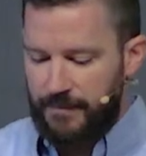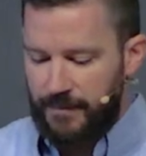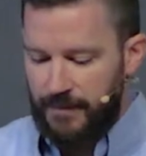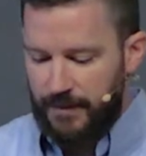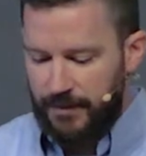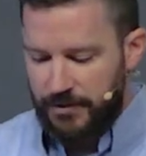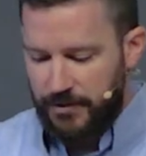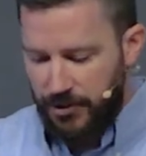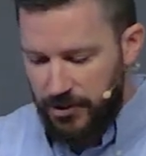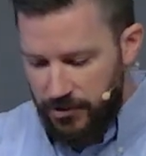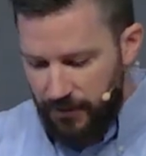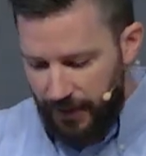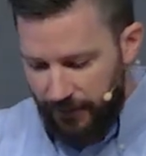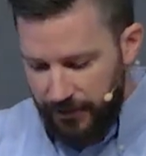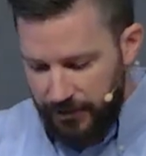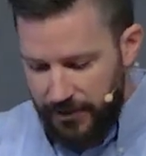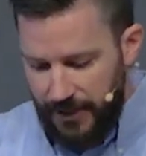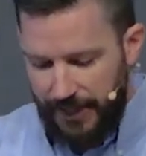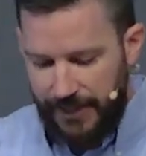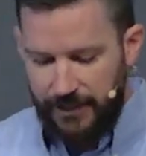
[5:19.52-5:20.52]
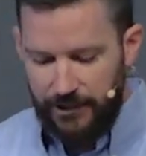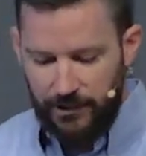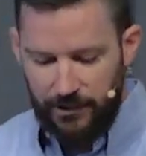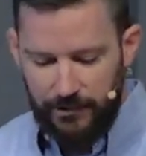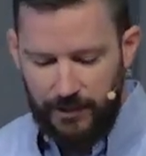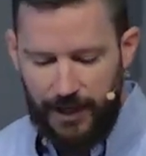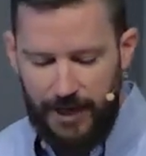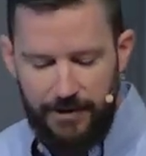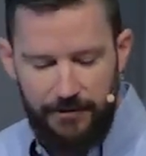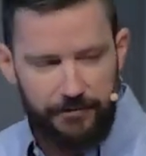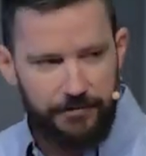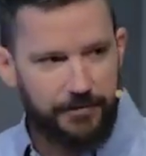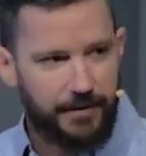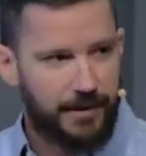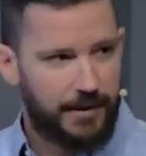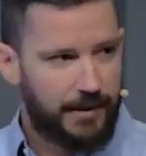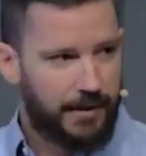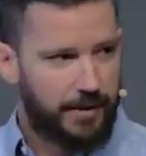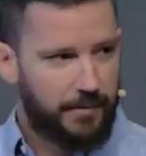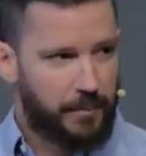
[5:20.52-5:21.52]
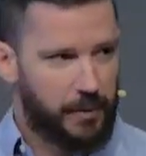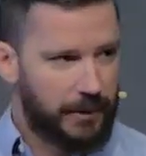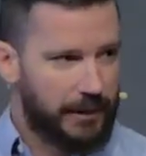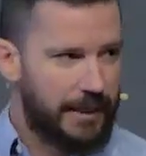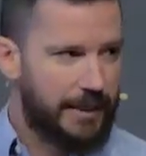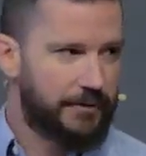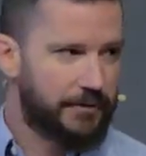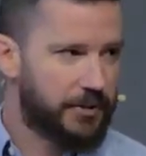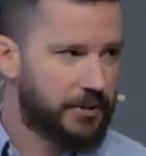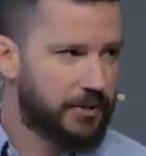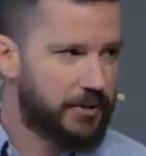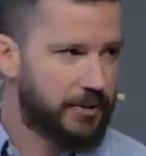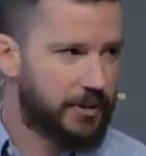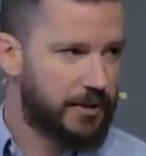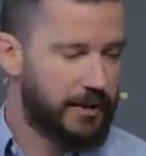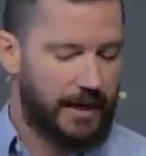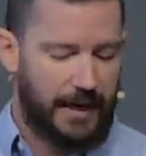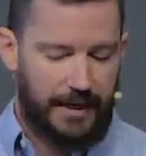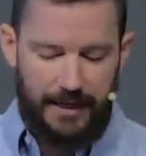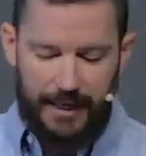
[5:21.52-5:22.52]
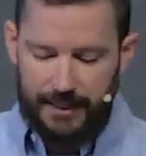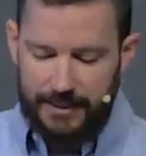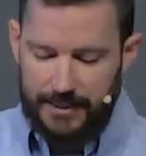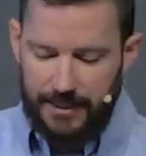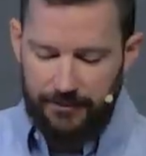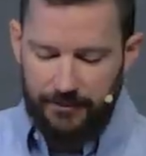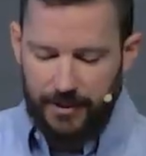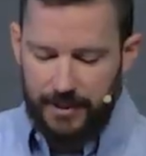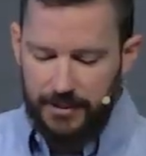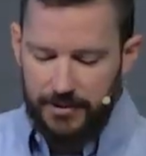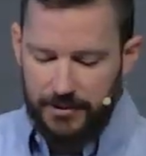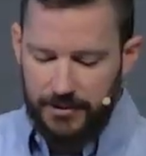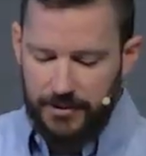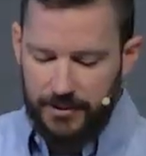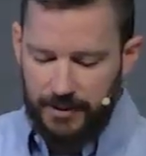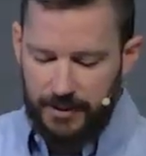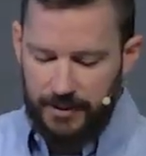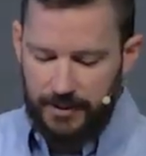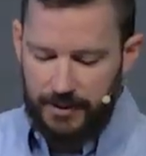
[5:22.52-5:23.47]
So you have a secular life, beliefs, and activities,